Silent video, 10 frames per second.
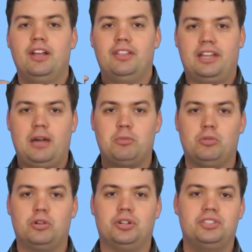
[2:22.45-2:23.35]
the camera
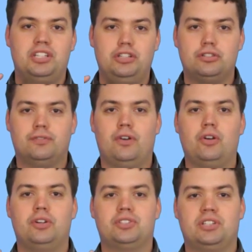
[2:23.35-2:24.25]
will continue to
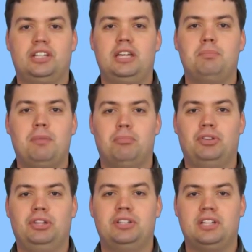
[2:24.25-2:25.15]
focus and keep up
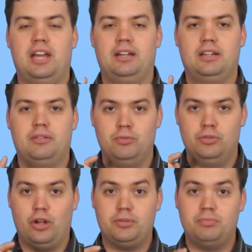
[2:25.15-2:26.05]
with it and
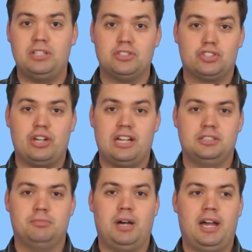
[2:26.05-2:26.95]
not be
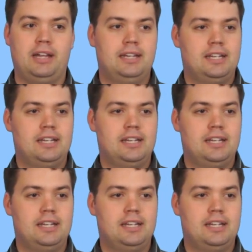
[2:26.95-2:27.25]
distracted by,